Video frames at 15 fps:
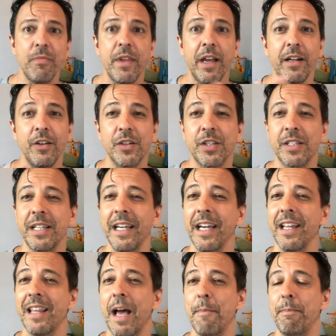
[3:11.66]
and you're
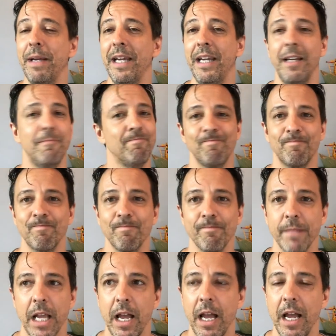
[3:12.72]
singing that B,
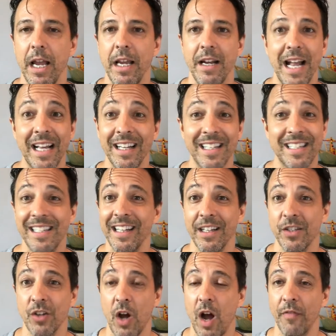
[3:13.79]
you're not going to sing it
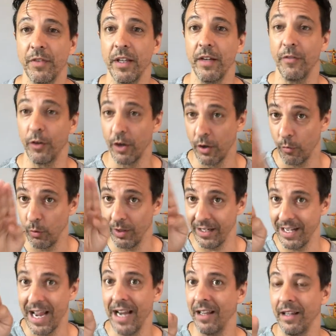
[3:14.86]
soft if you're going to really
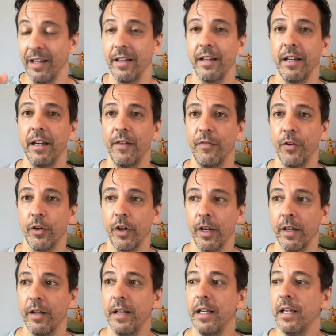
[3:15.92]
nail it. If you're going
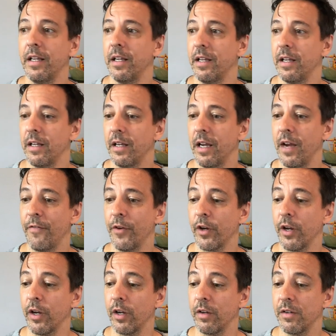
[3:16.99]

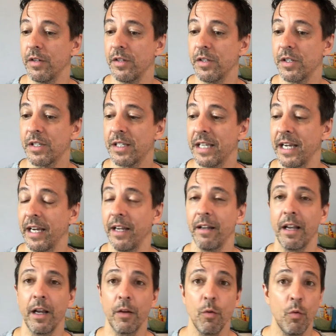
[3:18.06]
to sing it
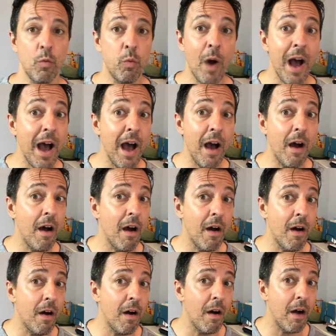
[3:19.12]
like,
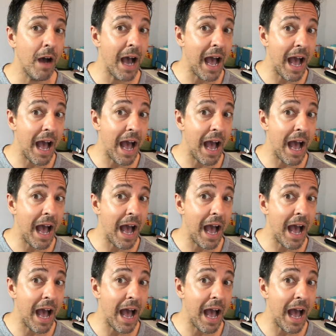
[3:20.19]
whoa,